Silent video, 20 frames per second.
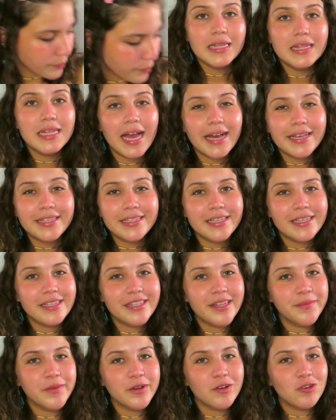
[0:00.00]
Next is
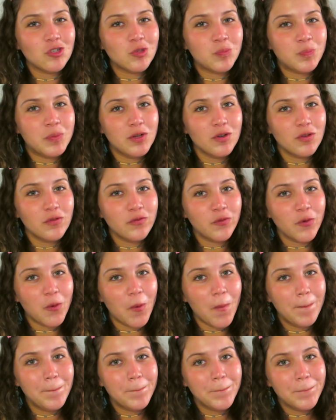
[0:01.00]
the most
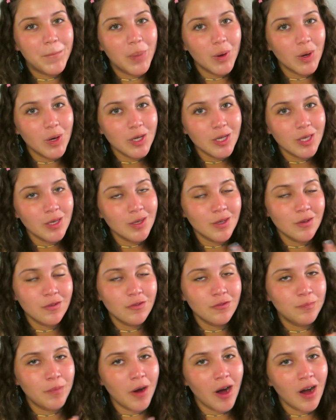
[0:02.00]
beautiful book
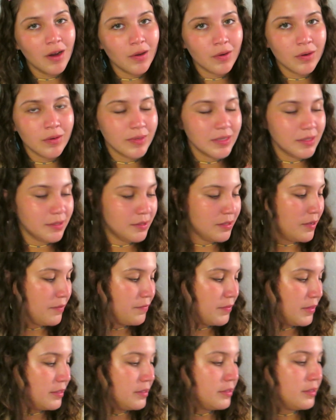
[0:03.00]
you've bought or
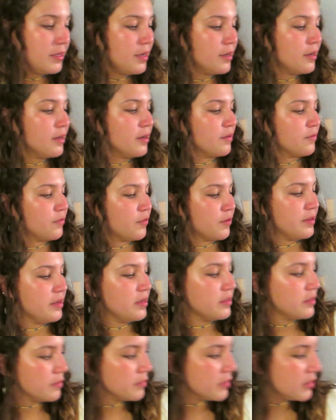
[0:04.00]
received this year, and for
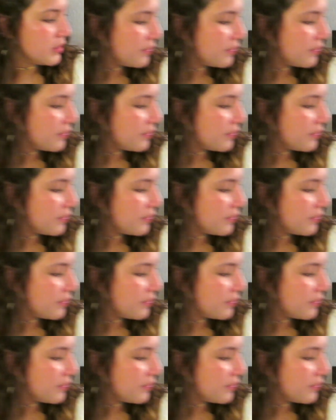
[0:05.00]
this I'm gonna